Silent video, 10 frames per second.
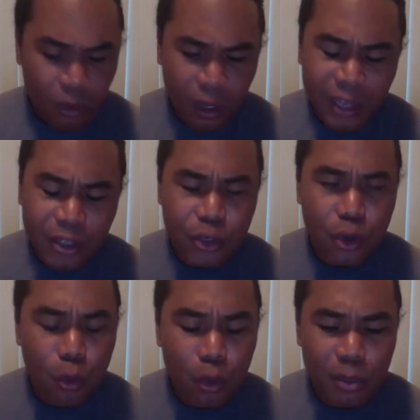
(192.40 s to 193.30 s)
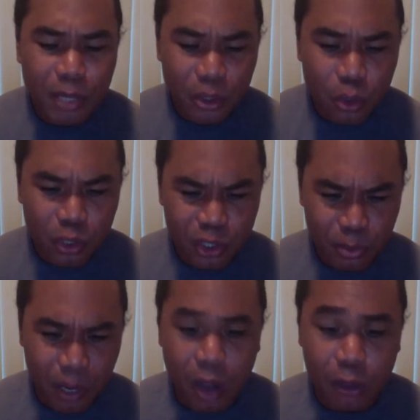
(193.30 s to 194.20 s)
And you don't want to be noticed
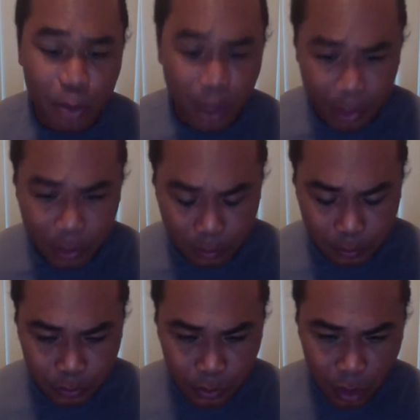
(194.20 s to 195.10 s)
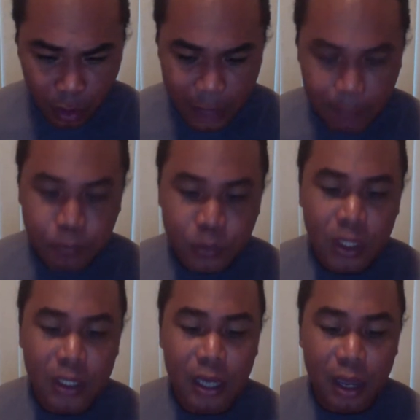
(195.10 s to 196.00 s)
by other people. All right.
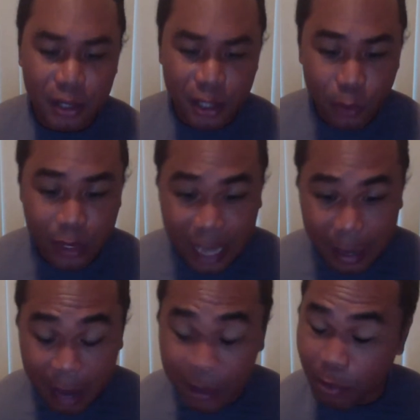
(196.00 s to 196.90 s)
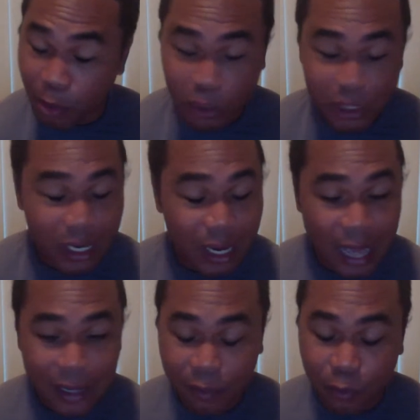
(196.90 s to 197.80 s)
Now you see I've been posting a
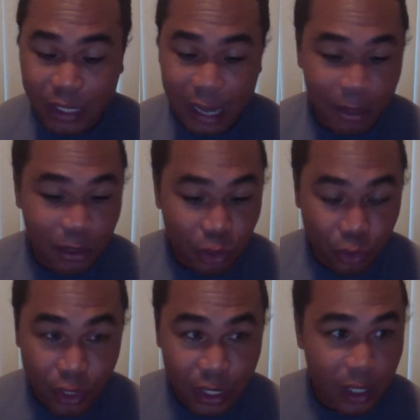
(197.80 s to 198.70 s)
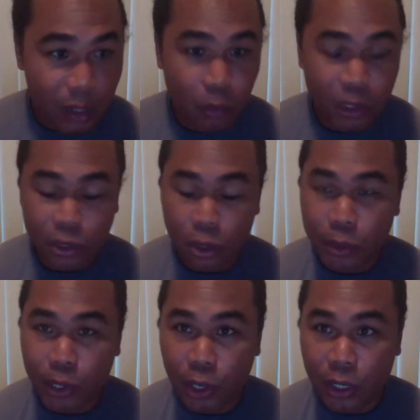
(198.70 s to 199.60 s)
lot of what's happening in Turkey, what's
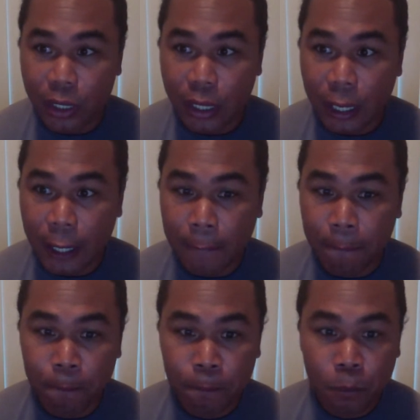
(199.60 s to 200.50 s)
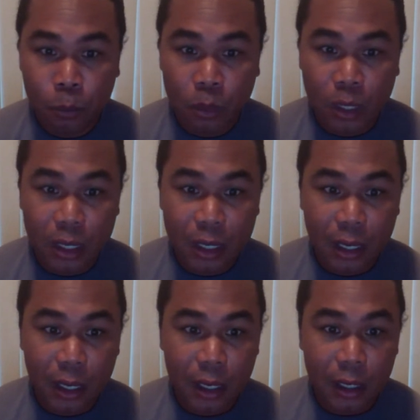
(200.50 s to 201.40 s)
going on
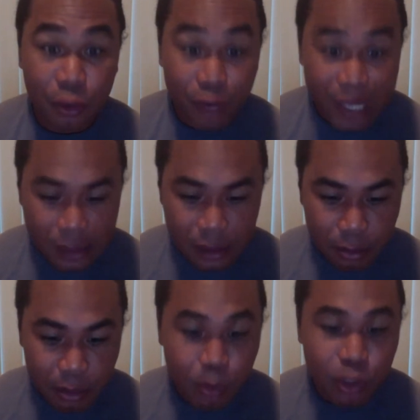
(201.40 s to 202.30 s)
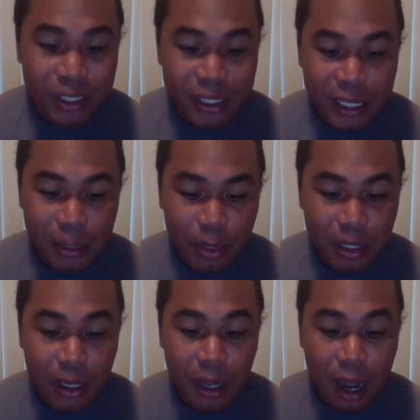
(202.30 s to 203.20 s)
in Greece. People are
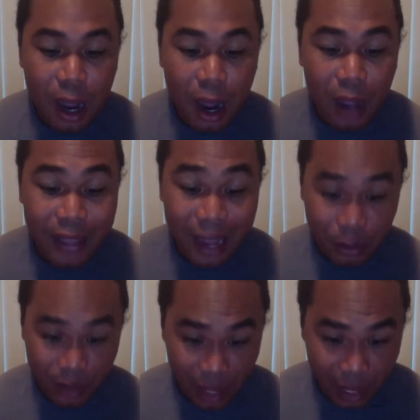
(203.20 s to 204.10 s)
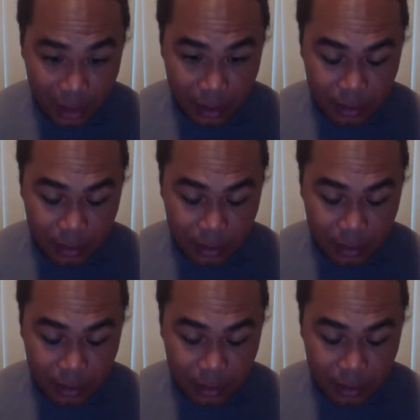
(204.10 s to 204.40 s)
sleeping on the outside.